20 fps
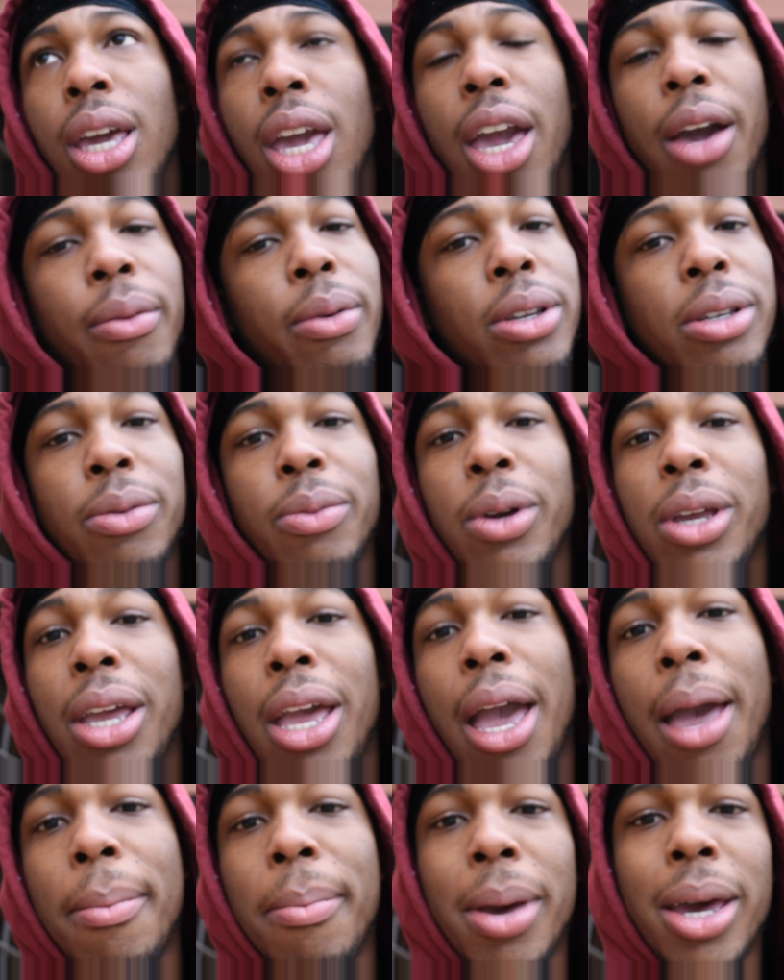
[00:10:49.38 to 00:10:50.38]
And we
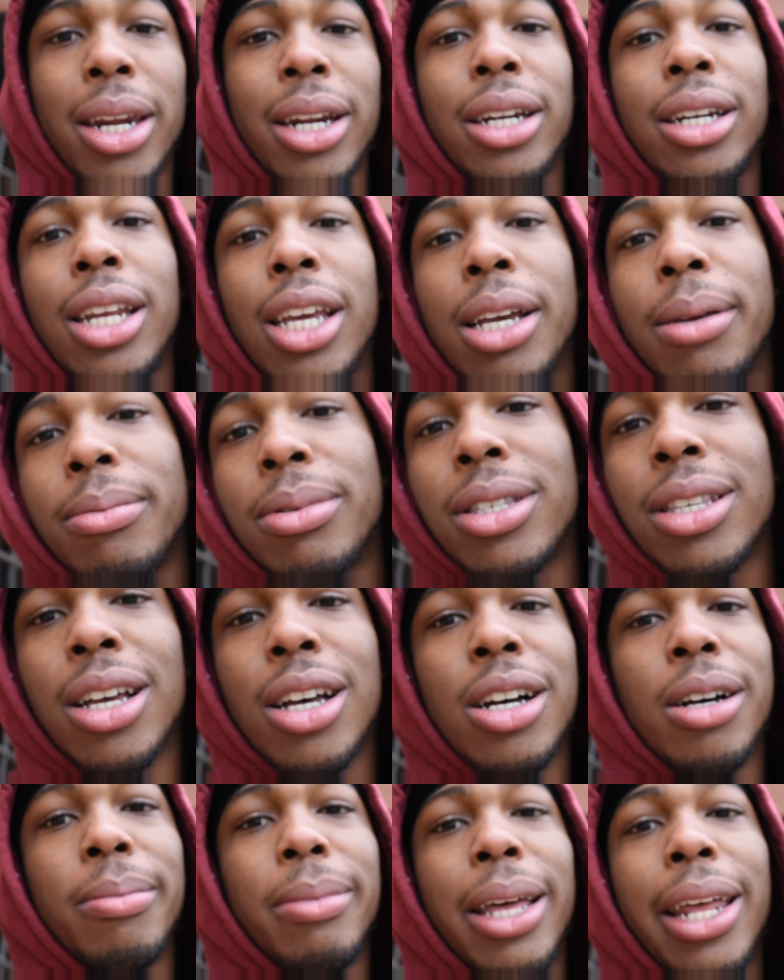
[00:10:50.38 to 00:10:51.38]
had met a damn
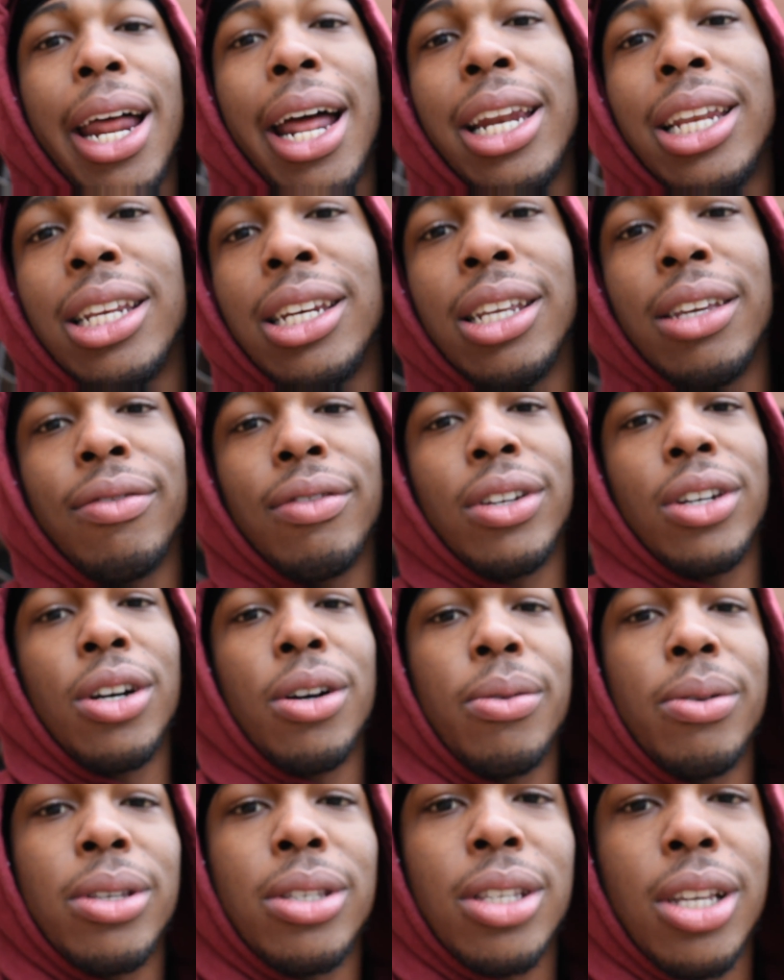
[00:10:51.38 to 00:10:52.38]
sub that I didn't even
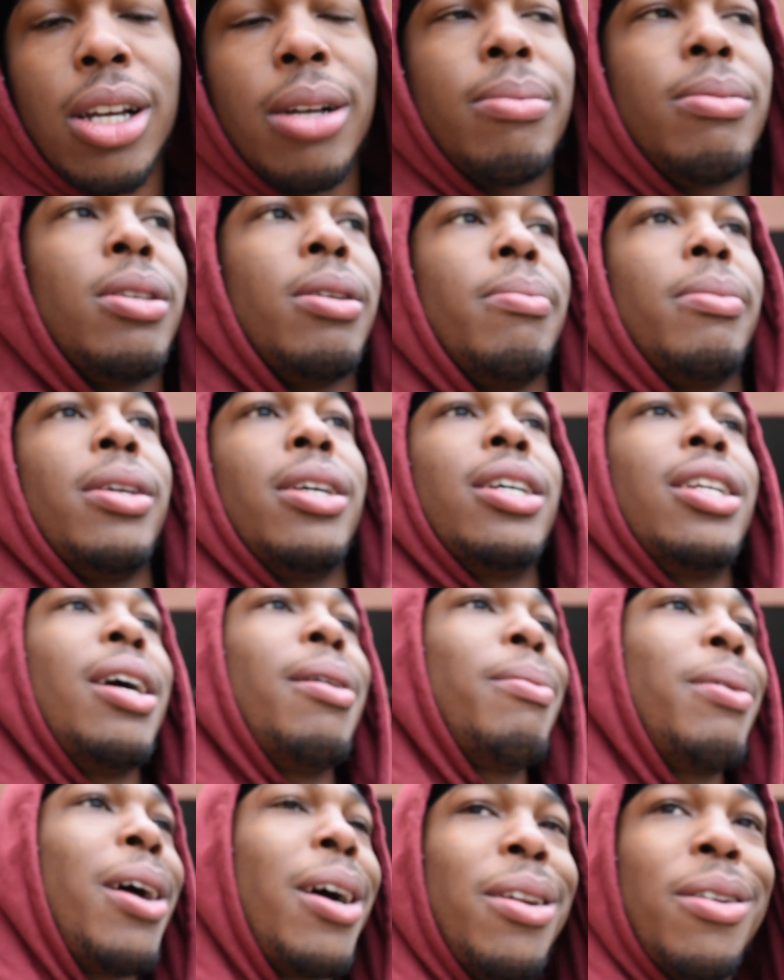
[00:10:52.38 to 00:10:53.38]
know was sub to me. And
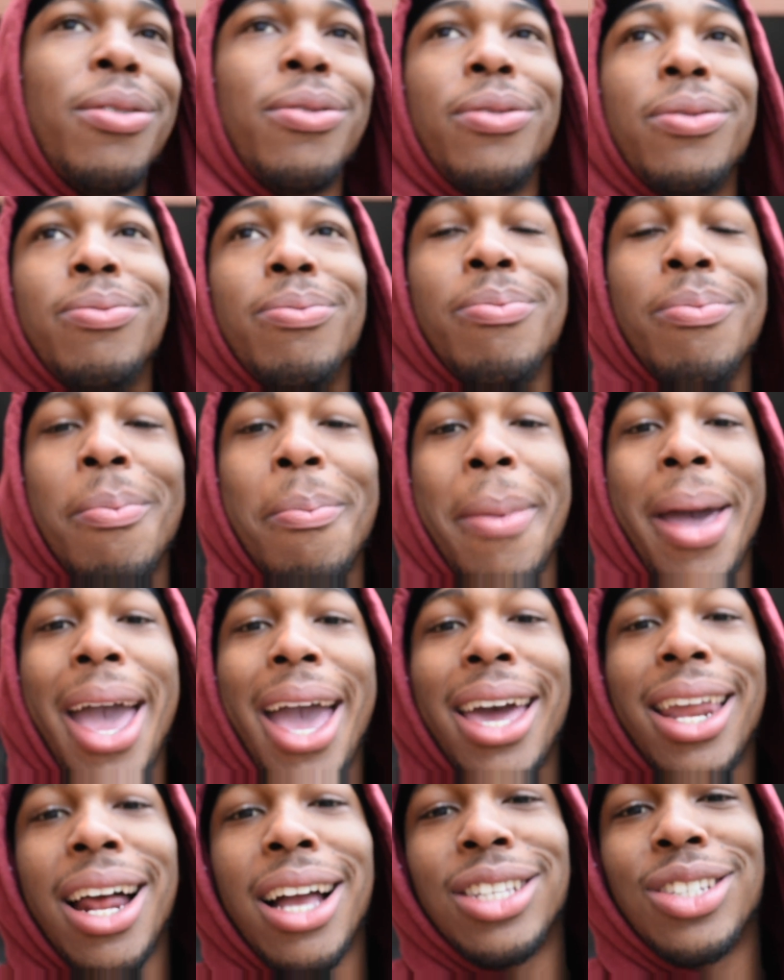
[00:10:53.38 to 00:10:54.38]
I'm kind of
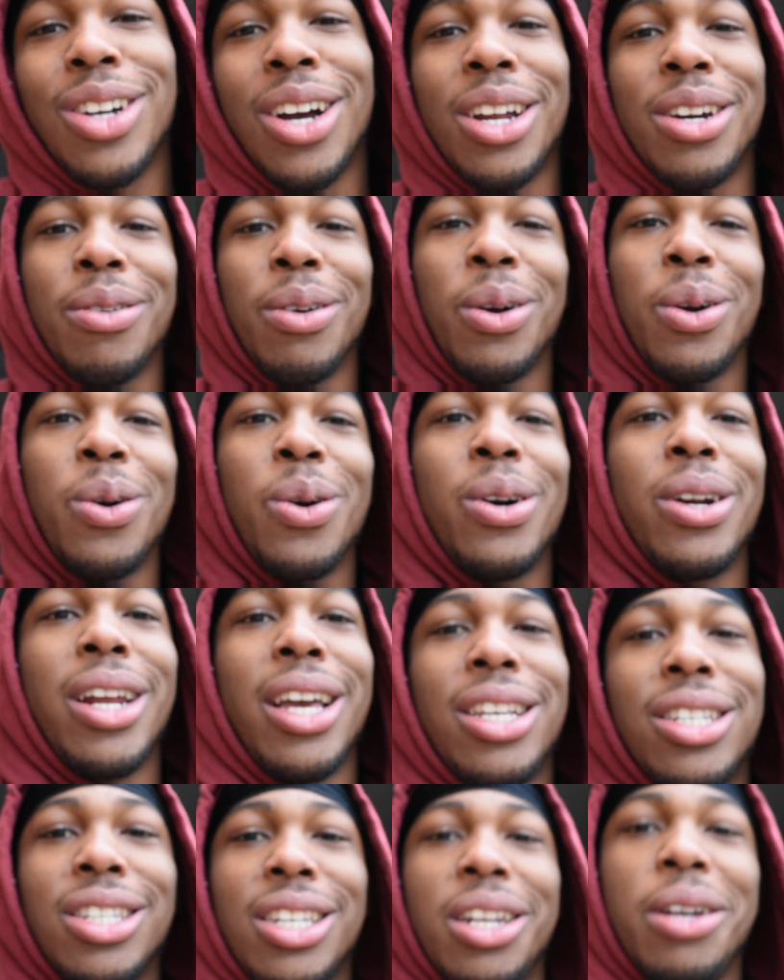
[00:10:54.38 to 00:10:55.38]
mad I tried to record
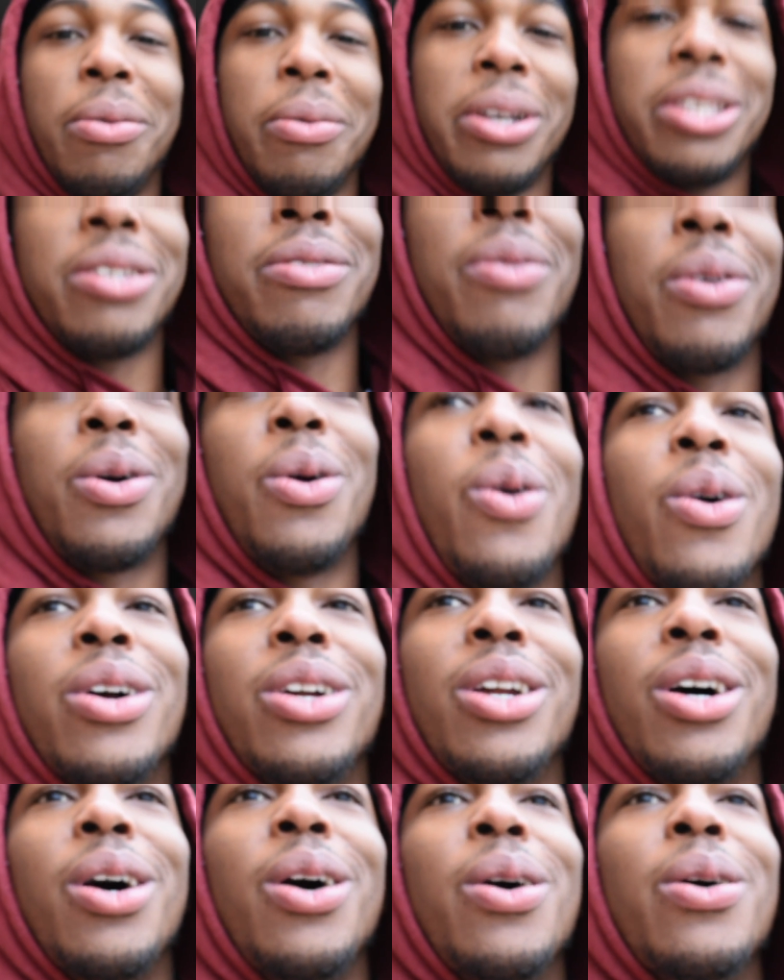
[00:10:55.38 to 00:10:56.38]
that shit and wasn't
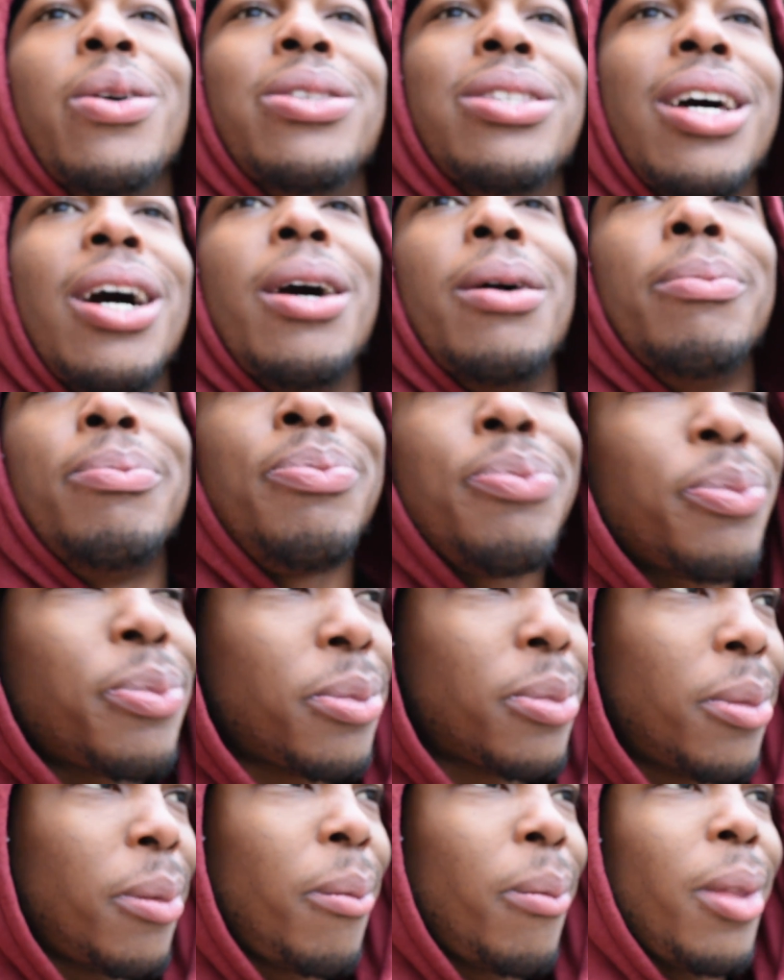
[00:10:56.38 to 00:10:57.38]
recording the whole time.
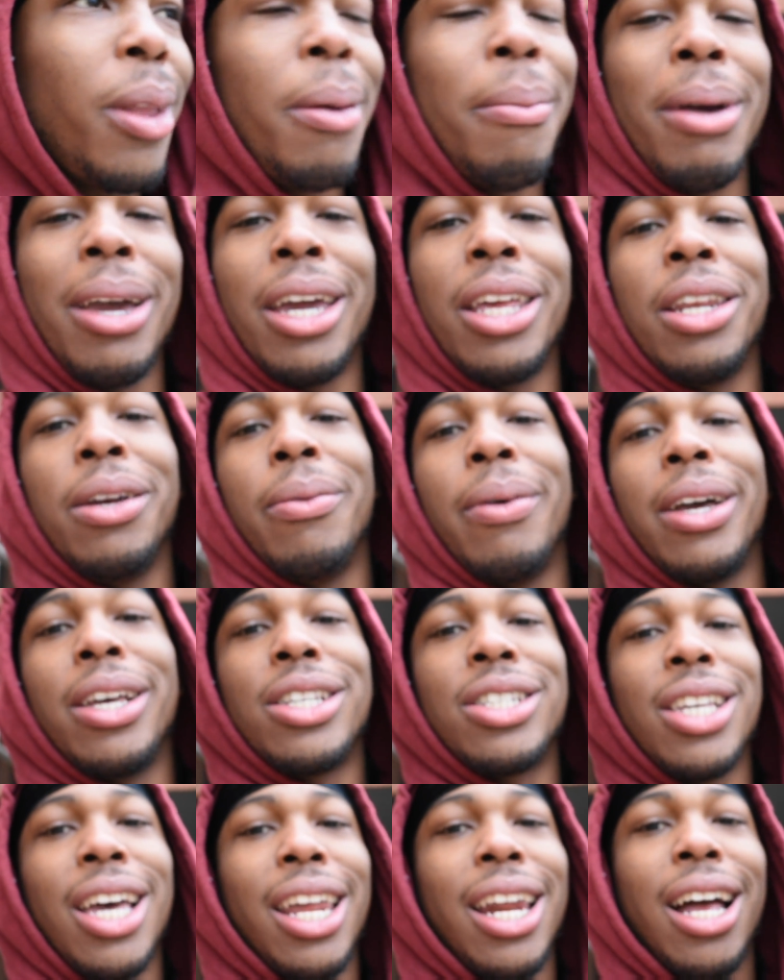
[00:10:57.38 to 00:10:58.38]
But anyway,
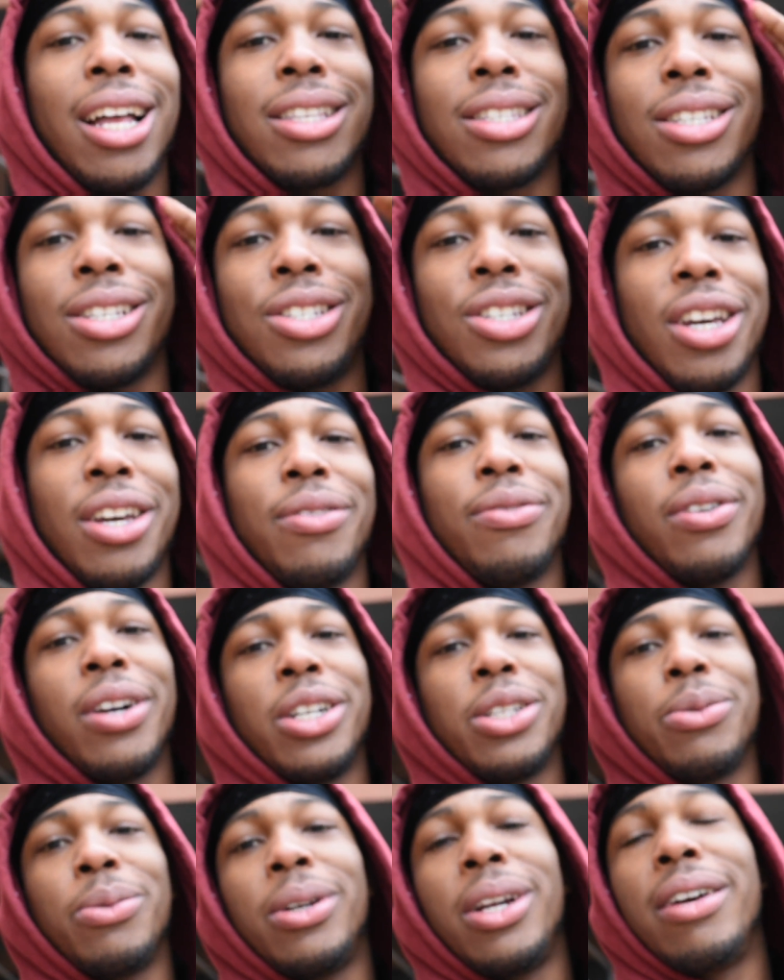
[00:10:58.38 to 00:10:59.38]
shout out to Jay
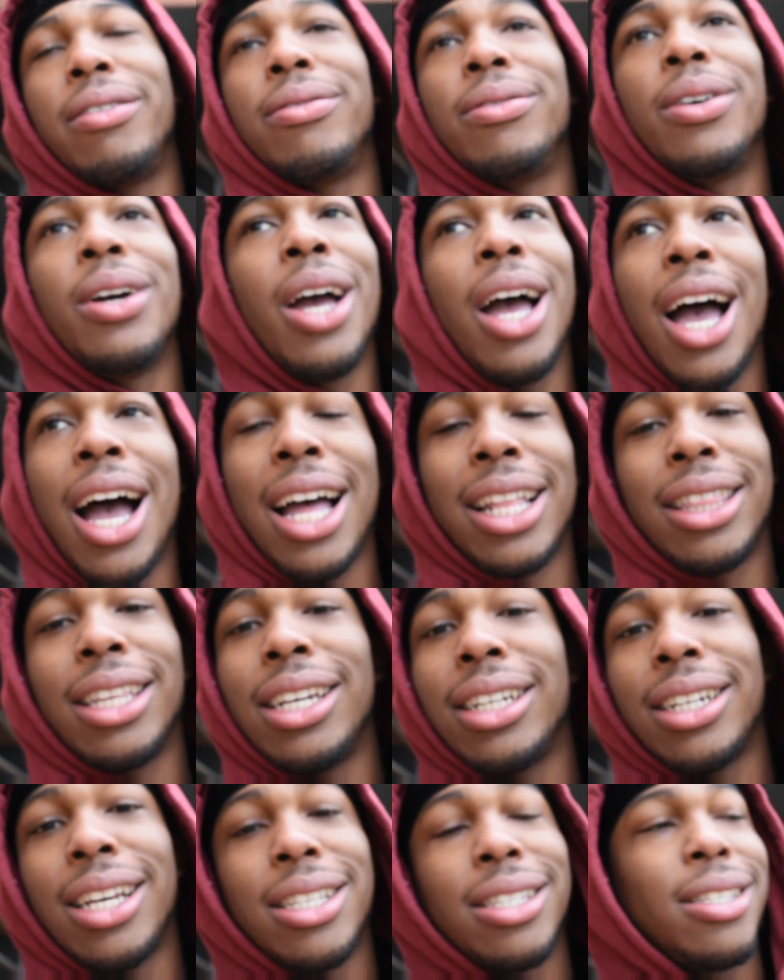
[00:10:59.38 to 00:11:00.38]
Fresh, whatever. I
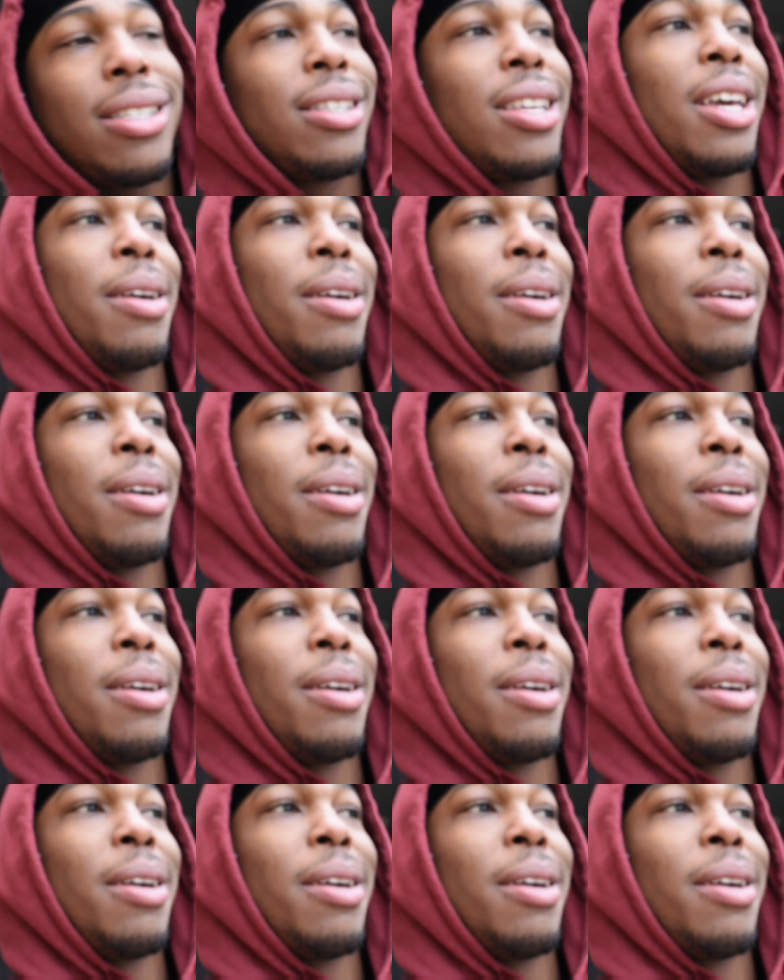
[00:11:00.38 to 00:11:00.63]
think that's his